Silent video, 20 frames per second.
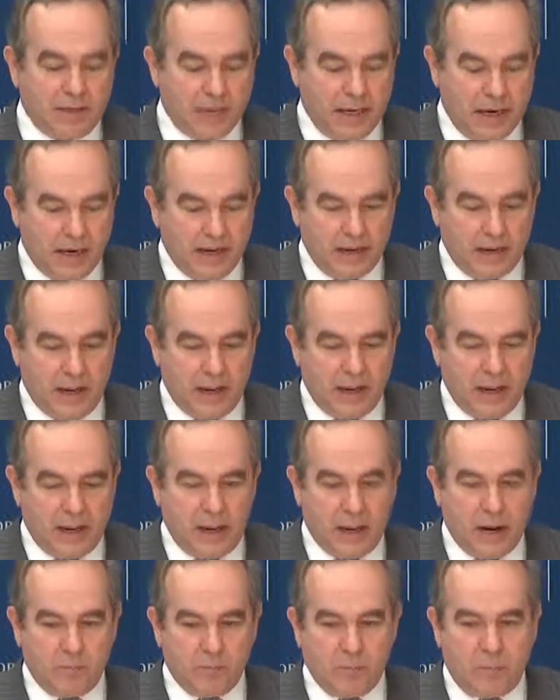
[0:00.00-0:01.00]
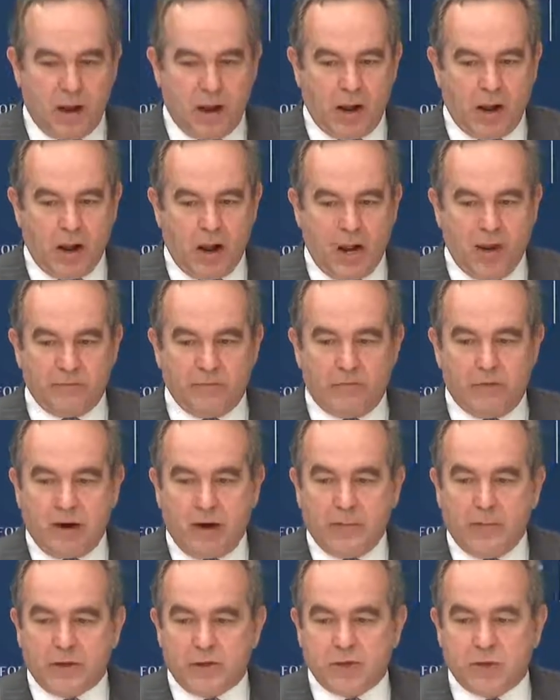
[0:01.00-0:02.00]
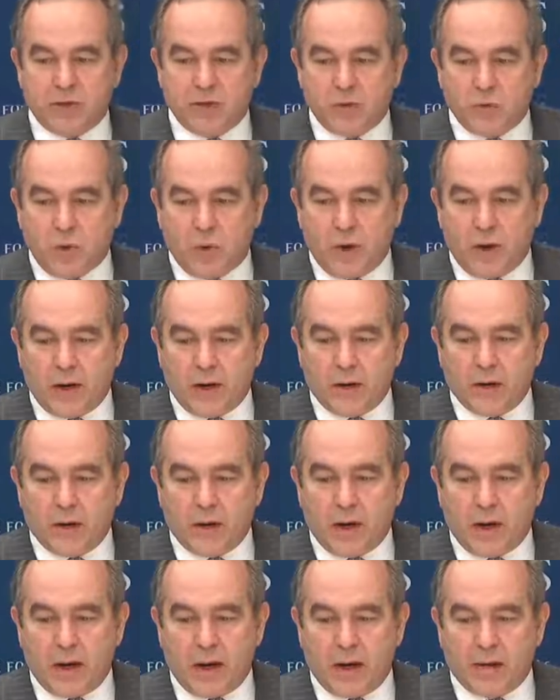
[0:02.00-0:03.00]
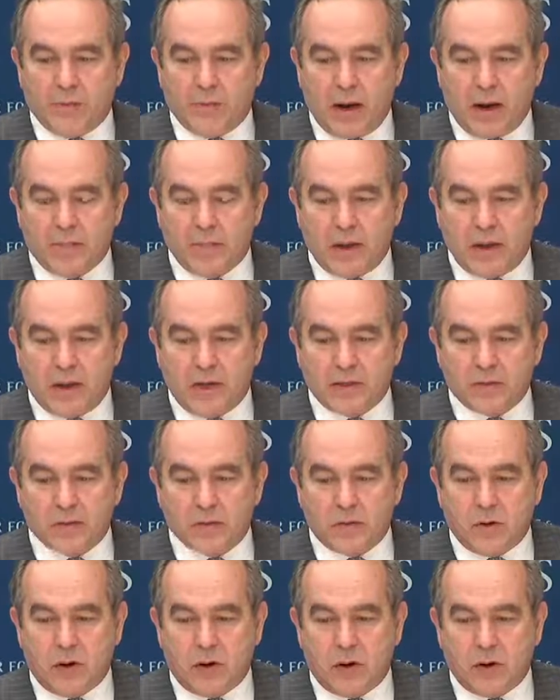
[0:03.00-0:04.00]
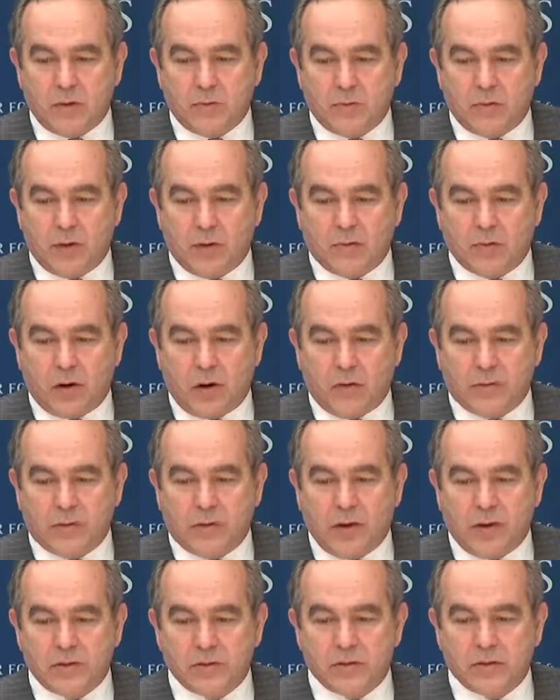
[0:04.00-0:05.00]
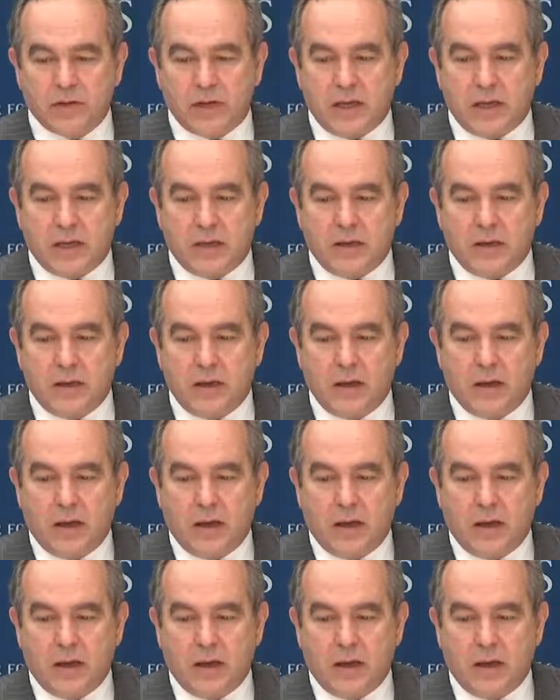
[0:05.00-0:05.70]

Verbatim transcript: Now, uh, I, I, very much enjoyed uh, my meetings uh, with our friends in